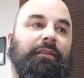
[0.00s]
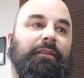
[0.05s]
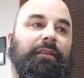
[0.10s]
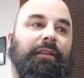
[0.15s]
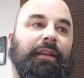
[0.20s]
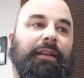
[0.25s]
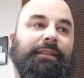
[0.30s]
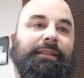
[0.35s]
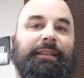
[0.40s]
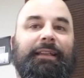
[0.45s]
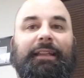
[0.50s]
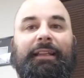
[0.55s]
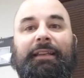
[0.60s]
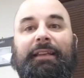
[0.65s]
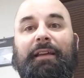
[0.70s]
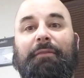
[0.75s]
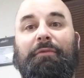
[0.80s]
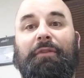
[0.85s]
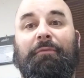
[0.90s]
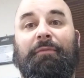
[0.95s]
doesn't end
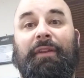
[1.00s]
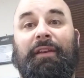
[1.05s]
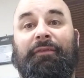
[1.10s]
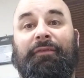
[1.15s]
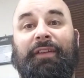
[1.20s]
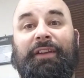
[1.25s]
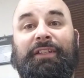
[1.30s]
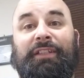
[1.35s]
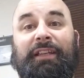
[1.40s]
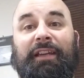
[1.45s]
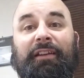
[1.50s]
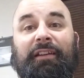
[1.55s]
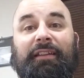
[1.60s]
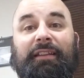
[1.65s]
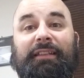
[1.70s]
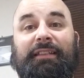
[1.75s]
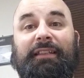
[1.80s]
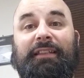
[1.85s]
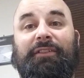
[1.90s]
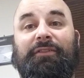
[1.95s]
up the beneficiary of
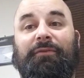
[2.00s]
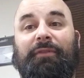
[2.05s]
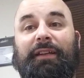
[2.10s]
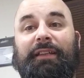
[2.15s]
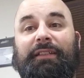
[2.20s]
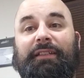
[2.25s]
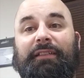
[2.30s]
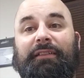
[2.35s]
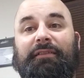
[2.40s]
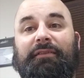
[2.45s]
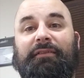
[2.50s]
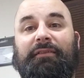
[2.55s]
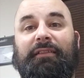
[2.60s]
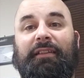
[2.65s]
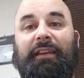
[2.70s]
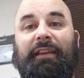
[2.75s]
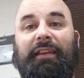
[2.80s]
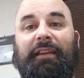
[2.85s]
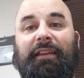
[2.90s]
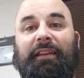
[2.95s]
the situation
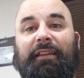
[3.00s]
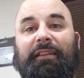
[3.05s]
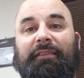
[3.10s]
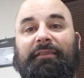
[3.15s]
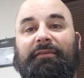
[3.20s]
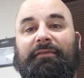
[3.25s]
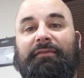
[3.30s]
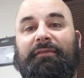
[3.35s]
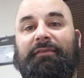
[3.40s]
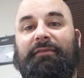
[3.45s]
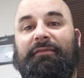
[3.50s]
and